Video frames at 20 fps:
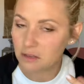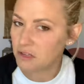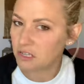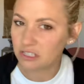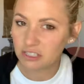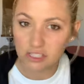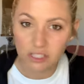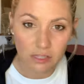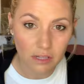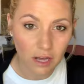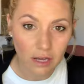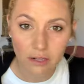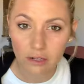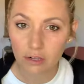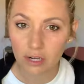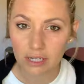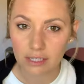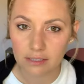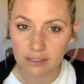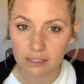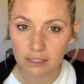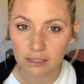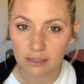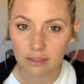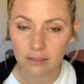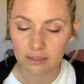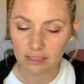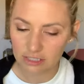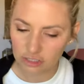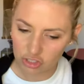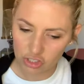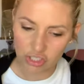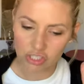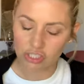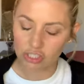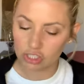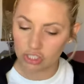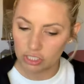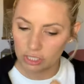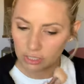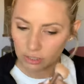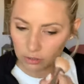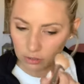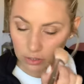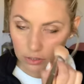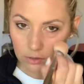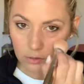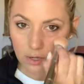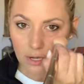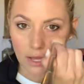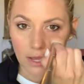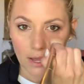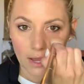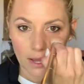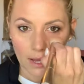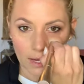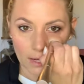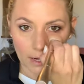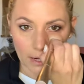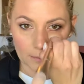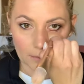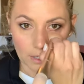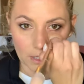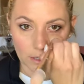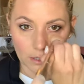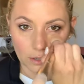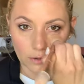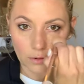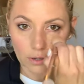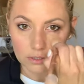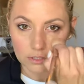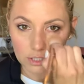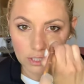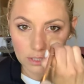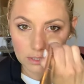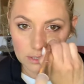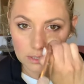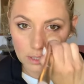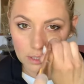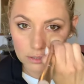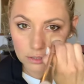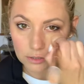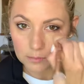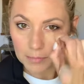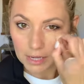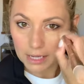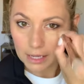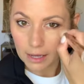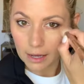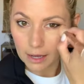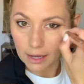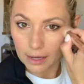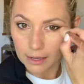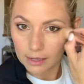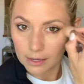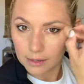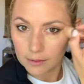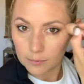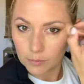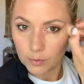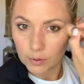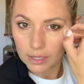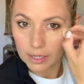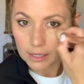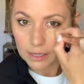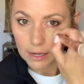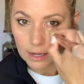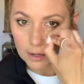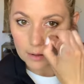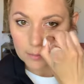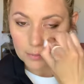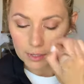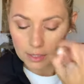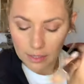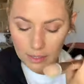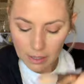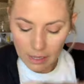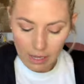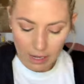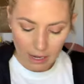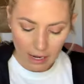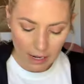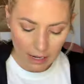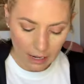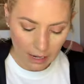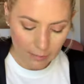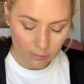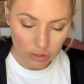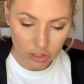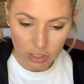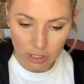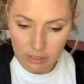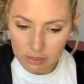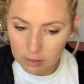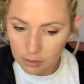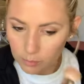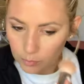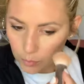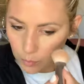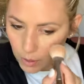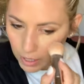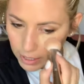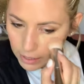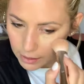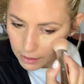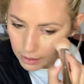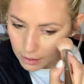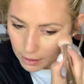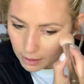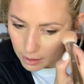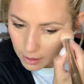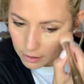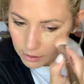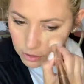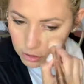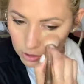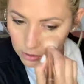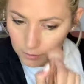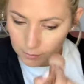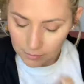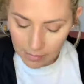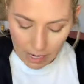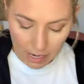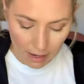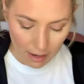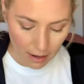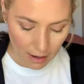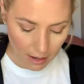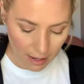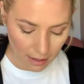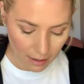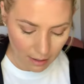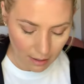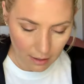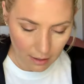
It's not crazy, it's just a shade or two. And I'm gonna go just under my eye and bring it up, and I'm just brightening under my eye,